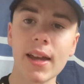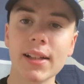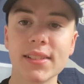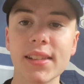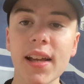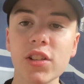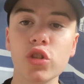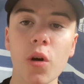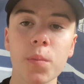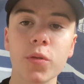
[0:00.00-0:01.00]
today's
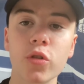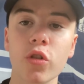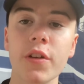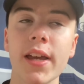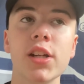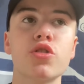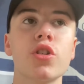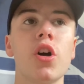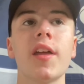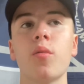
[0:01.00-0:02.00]
top story is
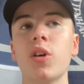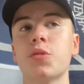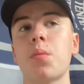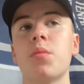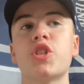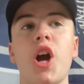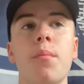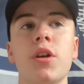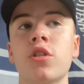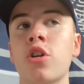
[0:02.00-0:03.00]
regarding West Bromwich
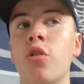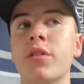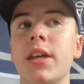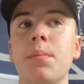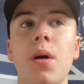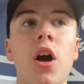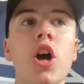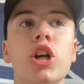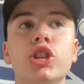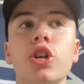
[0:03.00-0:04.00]
Albion goalkeeper
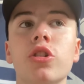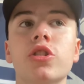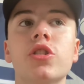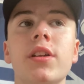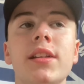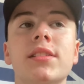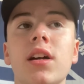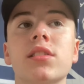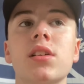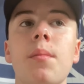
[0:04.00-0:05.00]
Johnstone. This
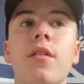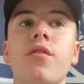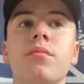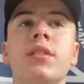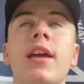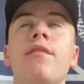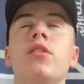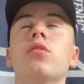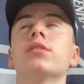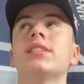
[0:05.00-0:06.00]
does come out from
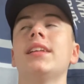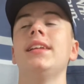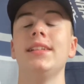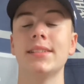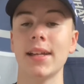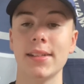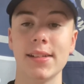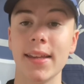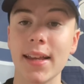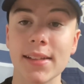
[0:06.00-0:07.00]
David Ornstein. He stated
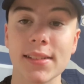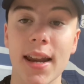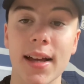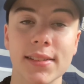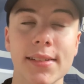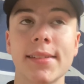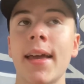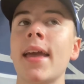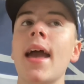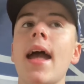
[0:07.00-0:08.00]
it yesterday, as I
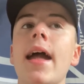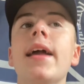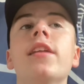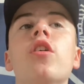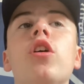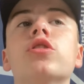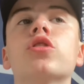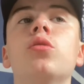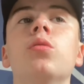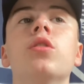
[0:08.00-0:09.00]
say, in an
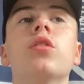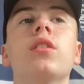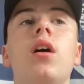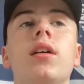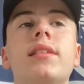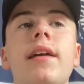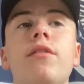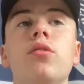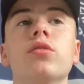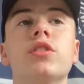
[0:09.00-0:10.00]
article. And
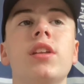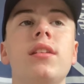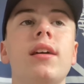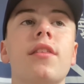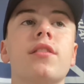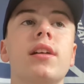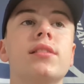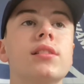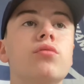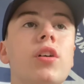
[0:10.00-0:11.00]
David Ornstein, the
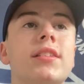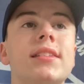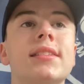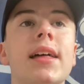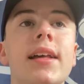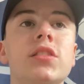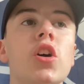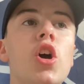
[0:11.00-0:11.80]
Athletic writer, states,